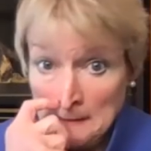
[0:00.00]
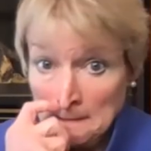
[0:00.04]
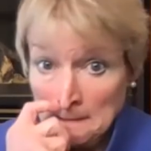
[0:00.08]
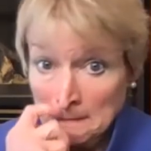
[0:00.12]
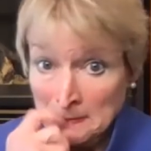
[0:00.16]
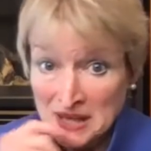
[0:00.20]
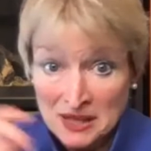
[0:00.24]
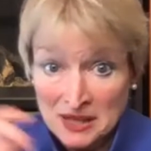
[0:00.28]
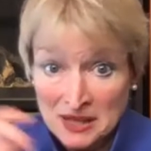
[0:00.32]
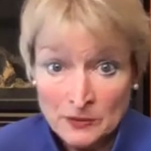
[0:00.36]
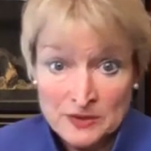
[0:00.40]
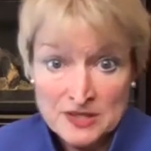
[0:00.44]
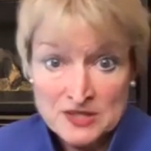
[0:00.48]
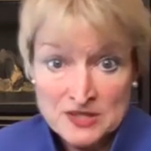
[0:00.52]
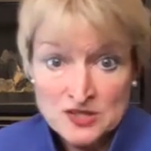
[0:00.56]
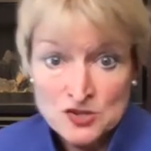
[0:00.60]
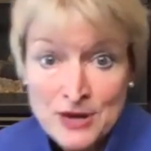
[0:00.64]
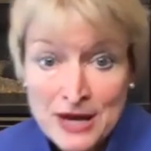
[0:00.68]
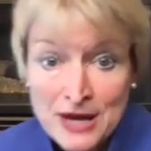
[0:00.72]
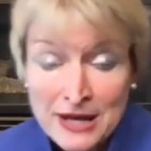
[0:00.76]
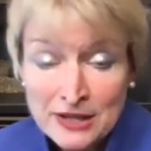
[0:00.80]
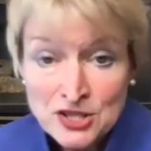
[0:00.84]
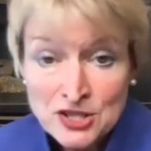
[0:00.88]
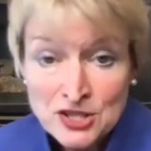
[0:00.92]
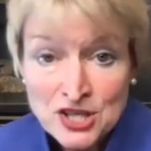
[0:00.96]
Meeting with the
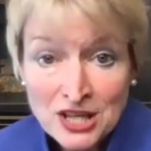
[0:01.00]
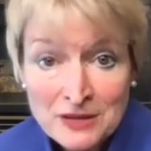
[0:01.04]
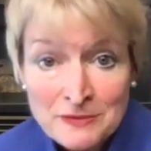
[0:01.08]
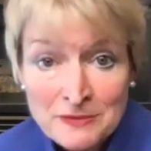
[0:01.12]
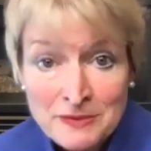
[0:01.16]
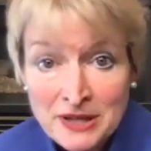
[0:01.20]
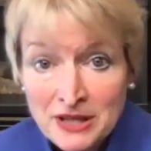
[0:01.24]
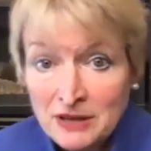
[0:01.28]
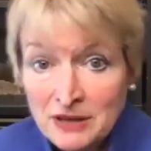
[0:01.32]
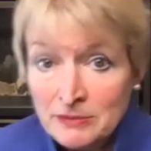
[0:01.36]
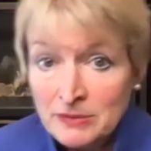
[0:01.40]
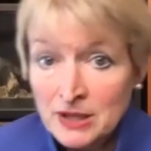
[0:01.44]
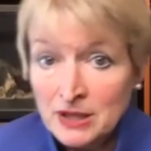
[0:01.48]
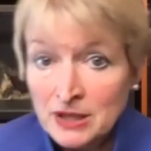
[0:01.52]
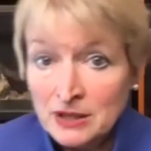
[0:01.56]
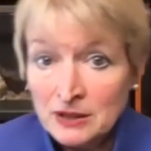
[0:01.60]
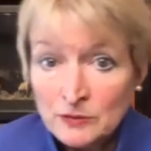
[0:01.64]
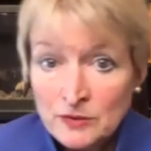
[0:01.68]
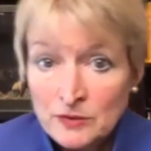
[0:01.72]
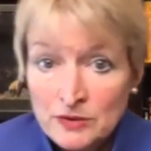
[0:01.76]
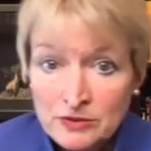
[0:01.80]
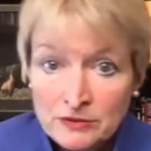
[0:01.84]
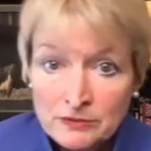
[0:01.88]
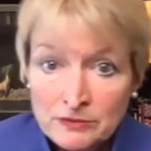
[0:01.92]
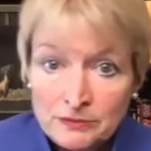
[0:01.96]
strategy committee, meeting
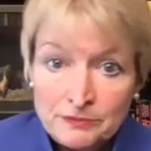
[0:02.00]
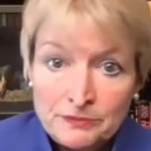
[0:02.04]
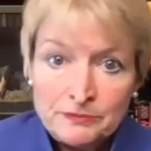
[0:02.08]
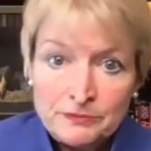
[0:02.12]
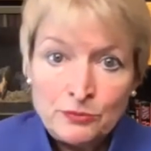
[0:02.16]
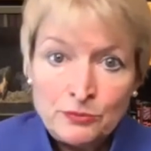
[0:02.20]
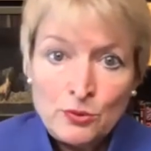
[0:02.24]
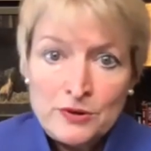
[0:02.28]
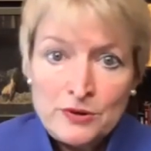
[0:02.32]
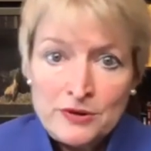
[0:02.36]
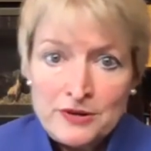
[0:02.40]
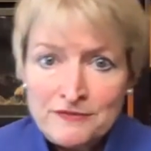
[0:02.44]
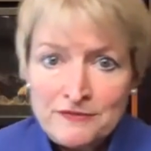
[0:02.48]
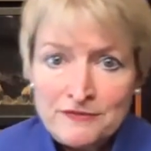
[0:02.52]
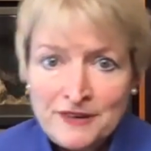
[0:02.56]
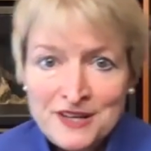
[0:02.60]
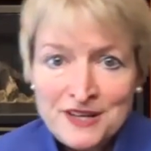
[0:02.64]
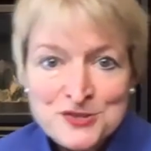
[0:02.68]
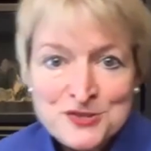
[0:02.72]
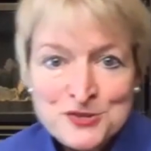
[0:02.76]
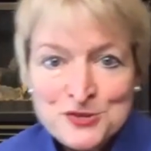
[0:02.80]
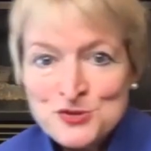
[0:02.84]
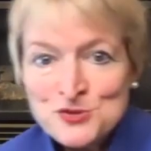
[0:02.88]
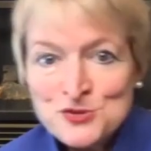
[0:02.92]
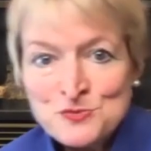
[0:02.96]
with the board
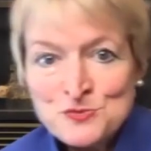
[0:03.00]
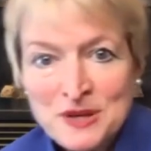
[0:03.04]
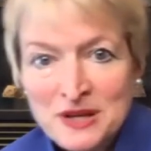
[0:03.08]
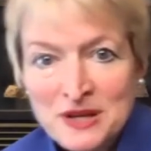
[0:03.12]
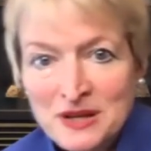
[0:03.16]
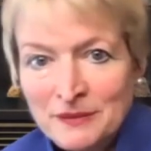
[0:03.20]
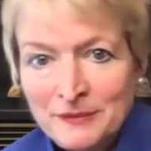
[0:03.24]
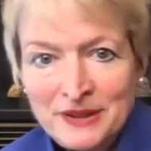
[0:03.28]
advisors, meeting.